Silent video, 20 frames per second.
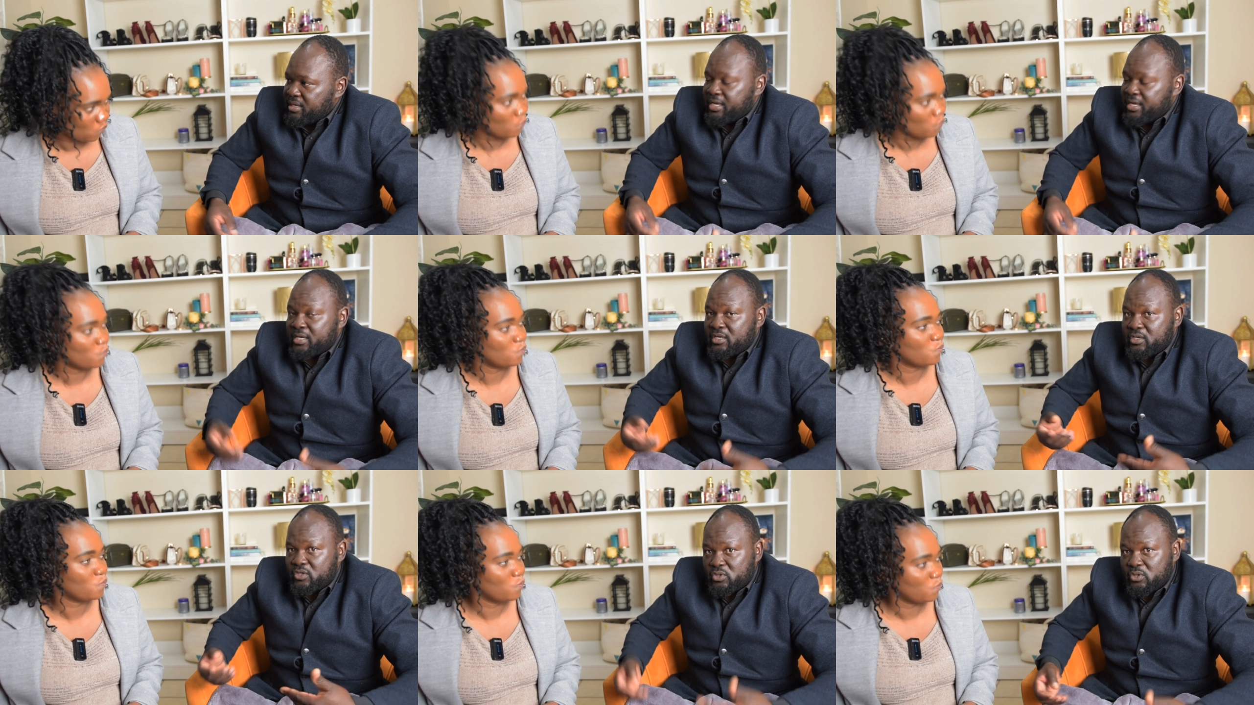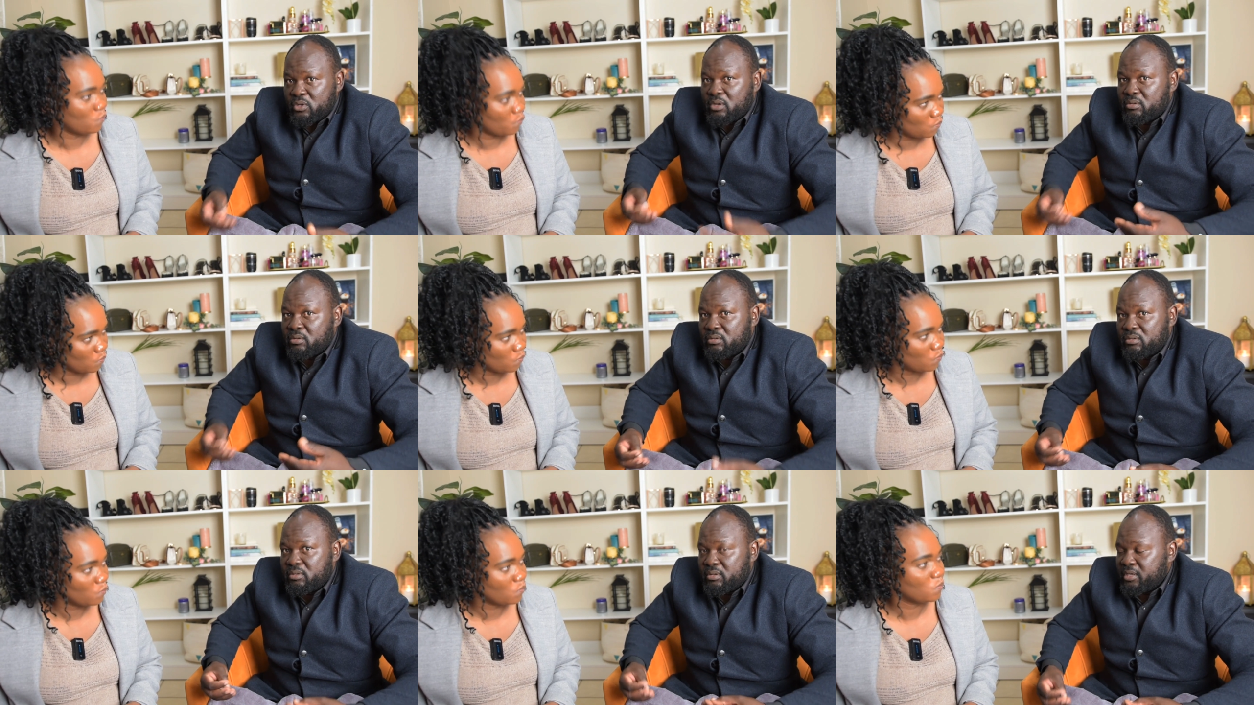Speaker 1: and
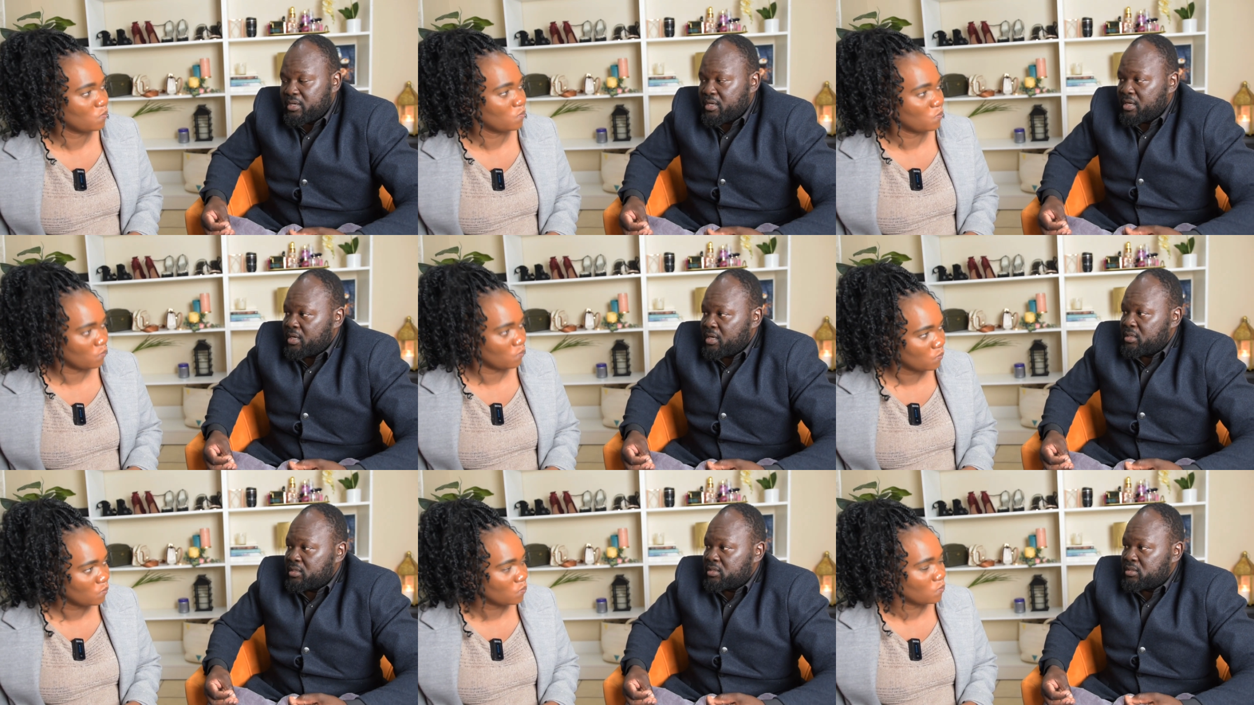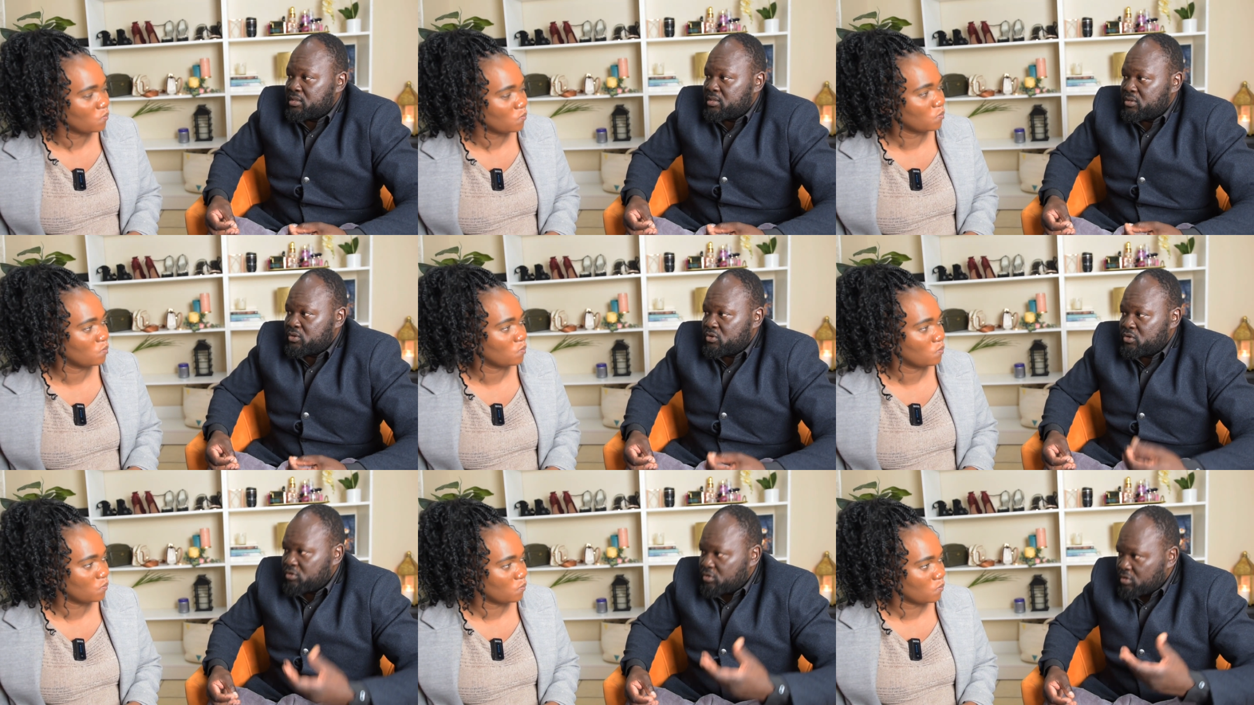talk and
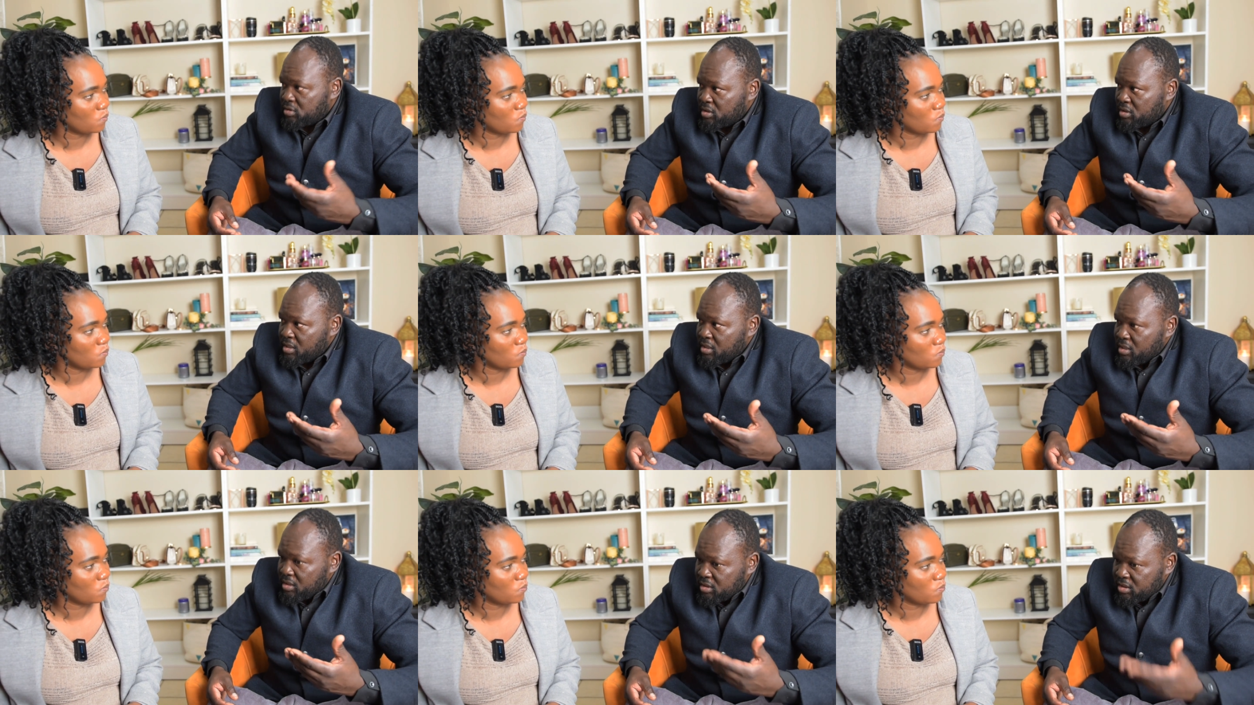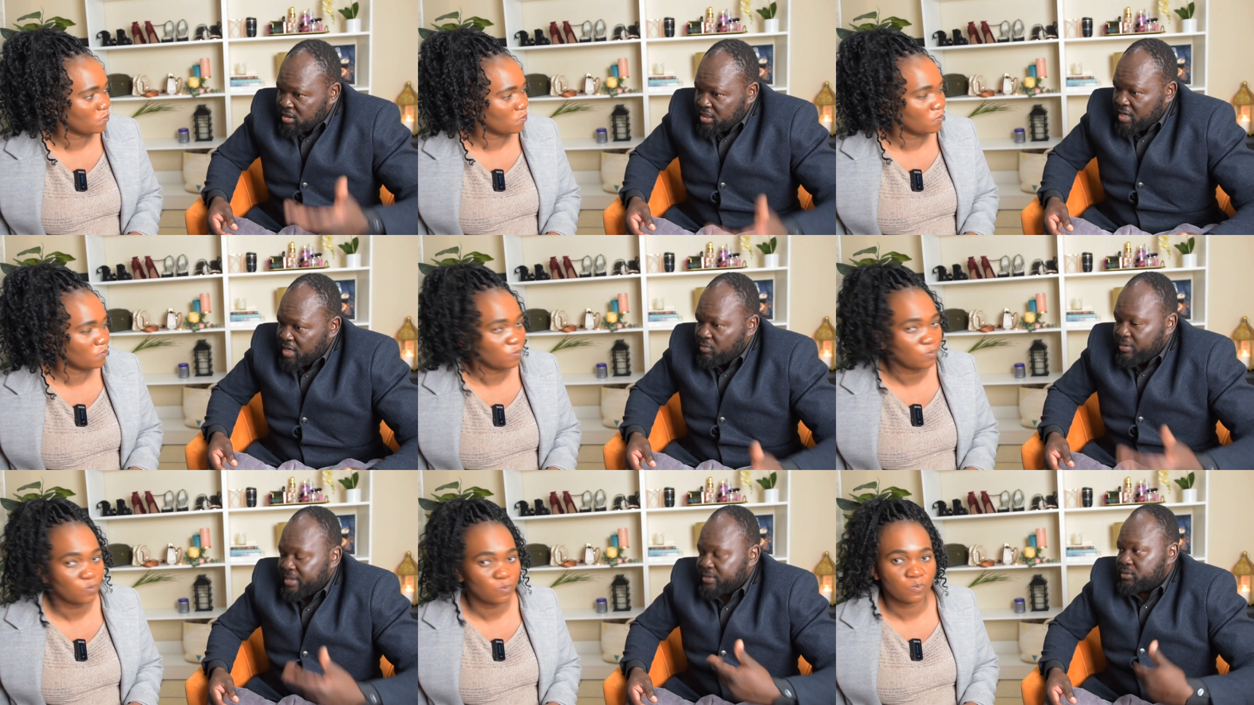sh
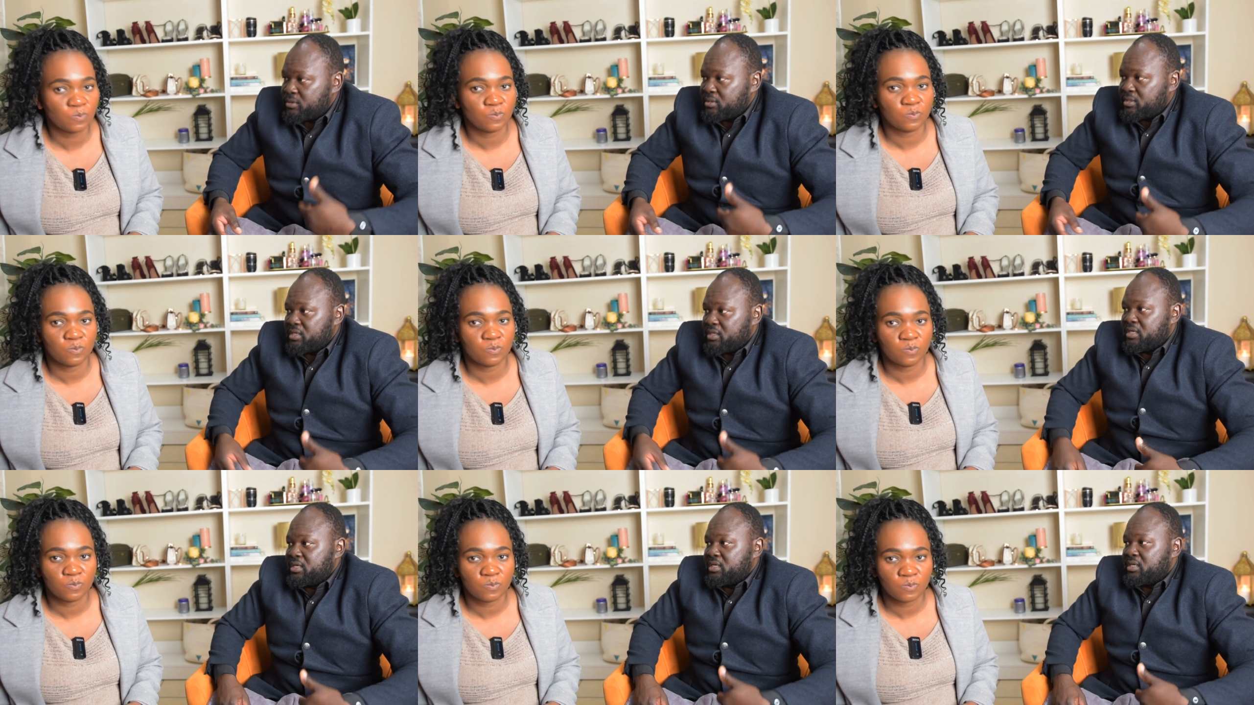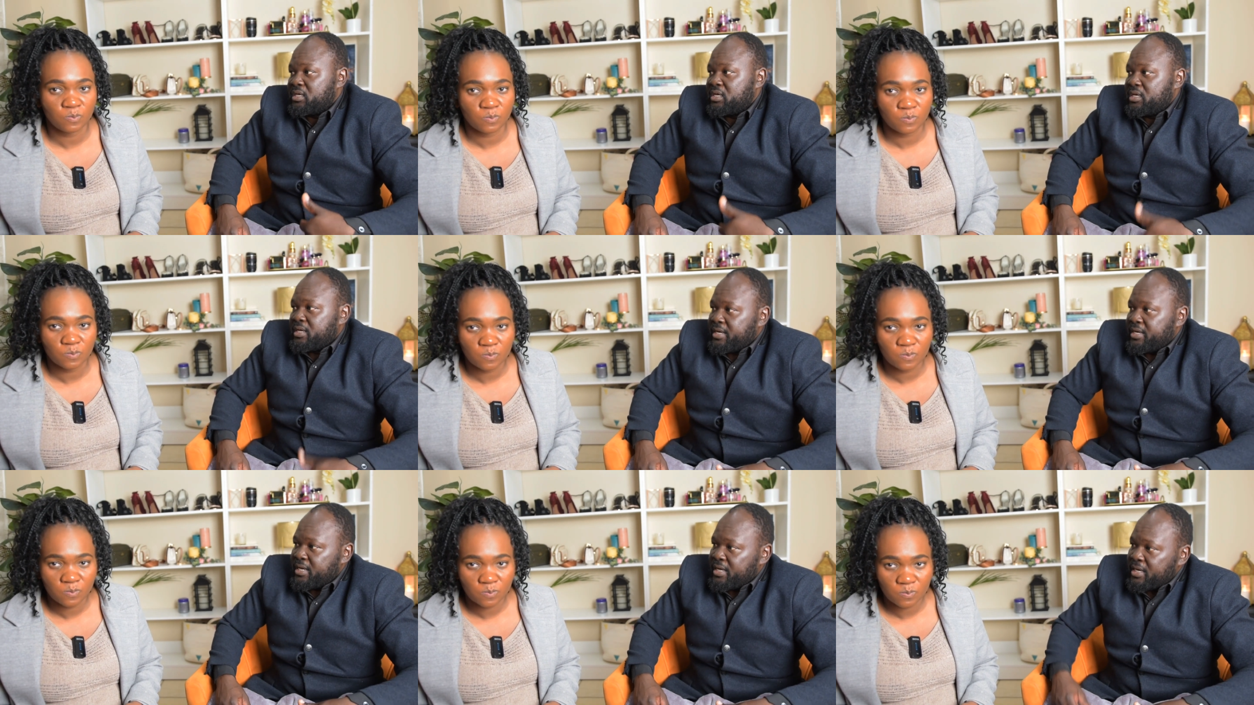share what you think,
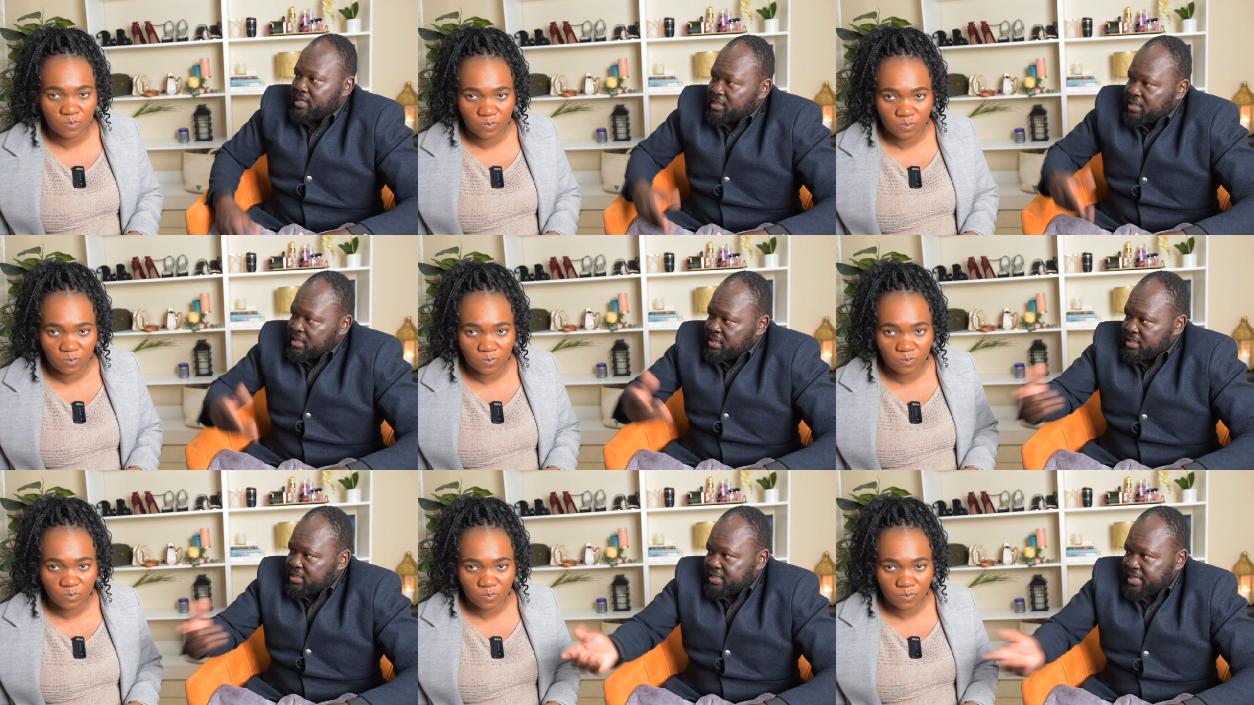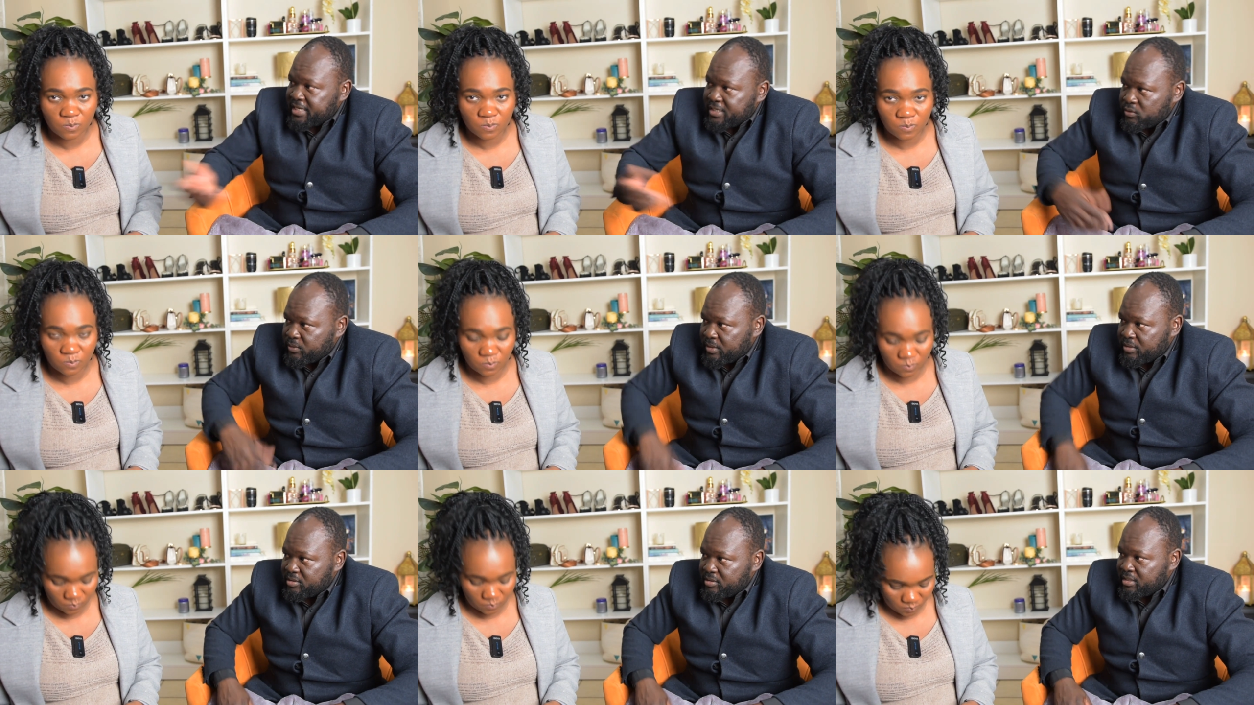and he
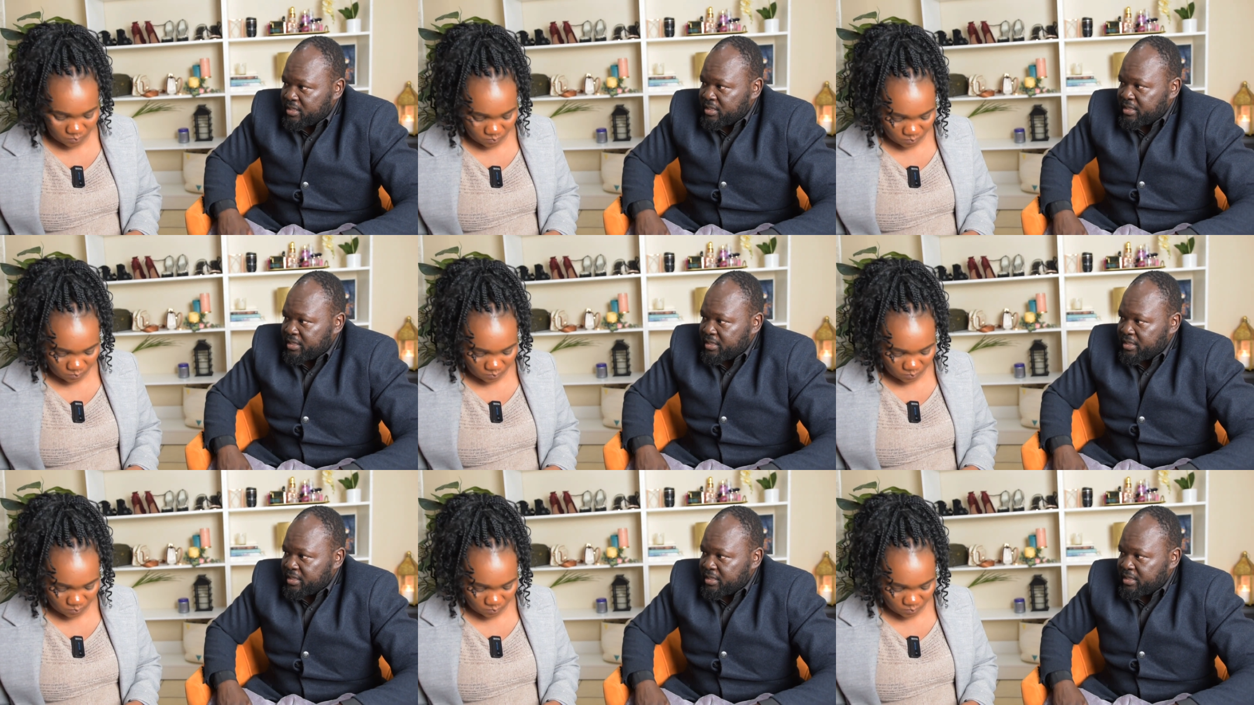shares what you